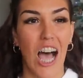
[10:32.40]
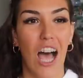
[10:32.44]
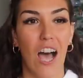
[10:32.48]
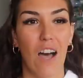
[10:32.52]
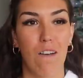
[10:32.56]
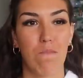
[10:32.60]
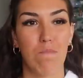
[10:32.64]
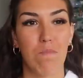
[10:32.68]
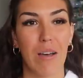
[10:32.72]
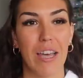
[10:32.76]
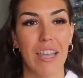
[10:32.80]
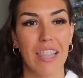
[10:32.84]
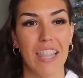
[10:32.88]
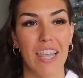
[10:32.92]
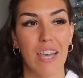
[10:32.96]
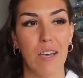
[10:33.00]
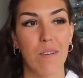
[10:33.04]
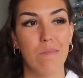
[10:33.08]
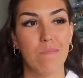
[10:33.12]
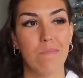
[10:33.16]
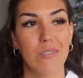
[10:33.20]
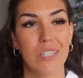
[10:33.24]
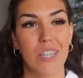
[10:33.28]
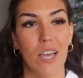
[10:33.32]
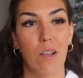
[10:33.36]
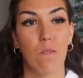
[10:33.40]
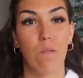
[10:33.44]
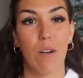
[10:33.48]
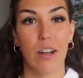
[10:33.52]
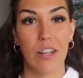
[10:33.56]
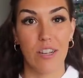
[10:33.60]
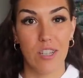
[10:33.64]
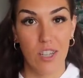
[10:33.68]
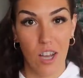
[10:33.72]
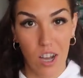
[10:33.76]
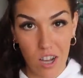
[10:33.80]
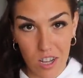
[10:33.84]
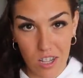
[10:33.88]
of my lips. And when I
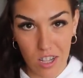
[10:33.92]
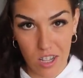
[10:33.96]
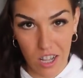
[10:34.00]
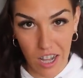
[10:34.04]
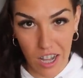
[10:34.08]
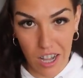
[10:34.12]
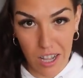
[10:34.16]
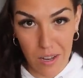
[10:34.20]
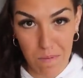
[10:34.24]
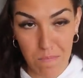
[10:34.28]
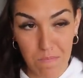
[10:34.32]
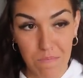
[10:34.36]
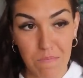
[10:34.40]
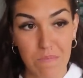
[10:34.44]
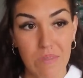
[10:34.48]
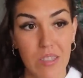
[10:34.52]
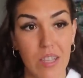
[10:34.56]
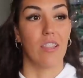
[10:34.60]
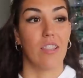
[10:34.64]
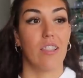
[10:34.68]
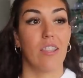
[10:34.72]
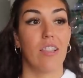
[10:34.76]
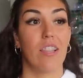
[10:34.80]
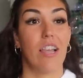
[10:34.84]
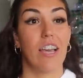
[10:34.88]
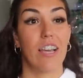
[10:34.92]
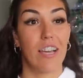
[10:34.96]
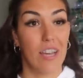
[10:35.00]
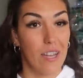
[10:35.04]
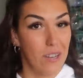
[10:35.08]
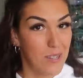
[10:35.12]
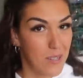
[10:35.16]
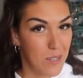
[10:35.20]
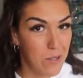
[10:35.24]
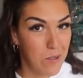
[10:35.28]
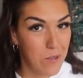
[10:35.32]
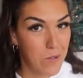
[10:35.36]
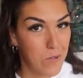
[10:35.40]
talk a lot, like I
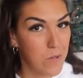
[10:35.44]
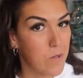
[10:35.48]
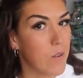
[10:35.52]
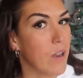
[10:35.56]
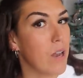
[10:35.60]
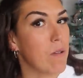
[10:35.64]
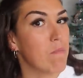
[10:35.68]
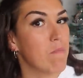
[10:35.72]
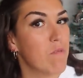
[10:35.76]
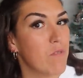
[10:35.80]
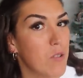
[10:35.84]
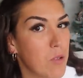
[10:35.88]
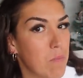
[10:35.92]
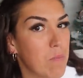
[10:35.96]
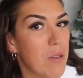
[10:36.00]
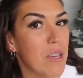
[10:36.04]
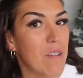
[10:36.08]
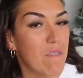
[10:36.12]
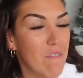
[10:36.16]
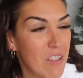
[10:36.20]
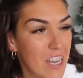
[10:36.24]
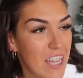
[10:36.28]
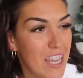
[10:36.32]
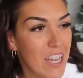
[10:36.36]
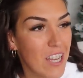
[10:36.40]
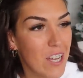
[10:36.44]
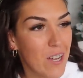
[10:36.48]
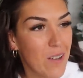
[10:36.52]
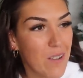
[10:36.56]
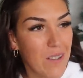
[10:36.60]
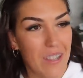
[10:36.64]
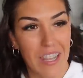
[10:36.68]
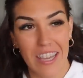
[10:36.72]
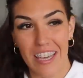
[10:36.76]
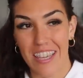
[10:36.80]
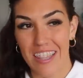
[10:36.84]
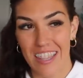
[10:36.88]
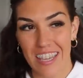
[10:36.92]
do when I'm filming a video
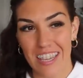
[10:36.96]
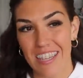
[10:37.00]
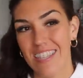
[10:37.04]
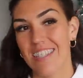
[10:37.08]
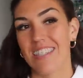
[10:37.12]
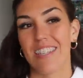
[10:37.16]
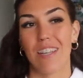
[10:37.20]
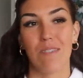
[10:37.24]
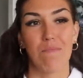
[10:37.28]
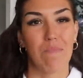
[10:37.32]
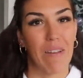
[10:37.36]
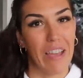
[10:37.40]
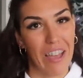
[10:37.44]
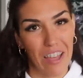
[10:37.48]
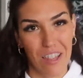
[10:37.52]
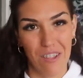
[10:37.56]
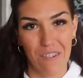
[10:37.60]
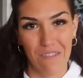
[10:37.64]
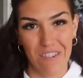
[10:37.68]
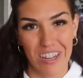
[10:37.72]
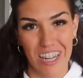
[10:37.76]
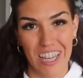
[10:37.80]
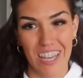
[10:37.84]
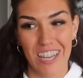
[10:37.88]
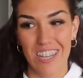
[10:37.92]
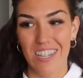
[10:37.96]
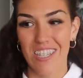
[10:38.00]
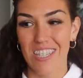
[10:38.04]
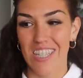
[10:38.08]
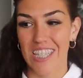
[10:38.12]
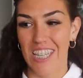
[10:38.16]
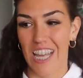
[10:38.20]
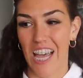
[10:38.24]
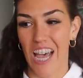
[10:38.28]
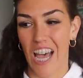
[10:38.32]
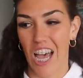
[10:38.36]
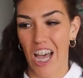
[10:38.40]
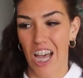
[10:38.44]
like this and my other
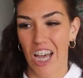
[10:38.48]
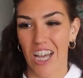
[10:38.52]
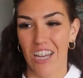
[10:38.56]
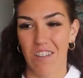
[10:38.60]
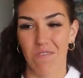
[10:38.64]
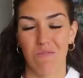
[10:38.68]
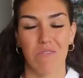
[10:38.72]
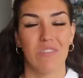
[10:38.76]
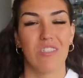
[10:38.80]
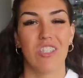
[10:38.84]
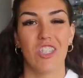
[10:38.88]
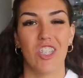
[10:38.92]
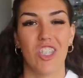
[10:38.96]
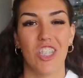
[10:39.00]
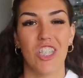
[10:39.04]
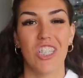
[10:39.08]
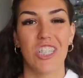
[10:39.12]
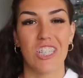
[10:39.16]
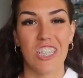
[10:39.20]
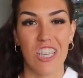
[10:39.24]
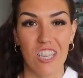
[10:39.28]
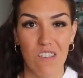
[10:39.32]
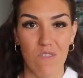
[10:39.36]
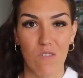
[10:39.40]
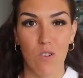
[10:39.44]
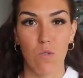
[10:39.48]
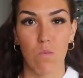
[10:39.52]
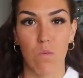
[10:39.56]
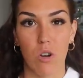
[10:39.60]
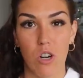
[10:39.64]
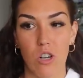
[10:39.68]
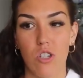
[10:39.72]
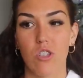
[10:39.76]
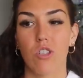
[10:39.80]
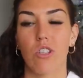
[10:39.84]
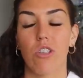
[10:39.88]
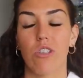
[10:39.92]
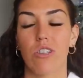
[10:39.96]
videos, it's just even
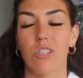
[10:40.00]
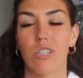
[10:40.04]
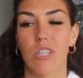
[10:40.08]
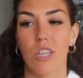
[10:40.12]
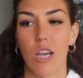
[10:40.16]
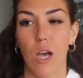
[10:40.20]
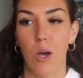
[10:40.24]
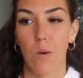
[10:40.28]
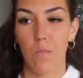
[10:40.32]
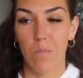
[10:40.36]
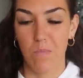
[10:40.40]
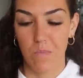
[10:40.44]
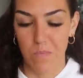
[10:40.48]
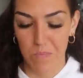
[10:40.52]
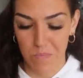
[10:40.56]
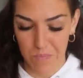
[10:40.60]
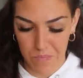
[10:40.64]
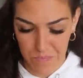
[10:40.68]
worse. So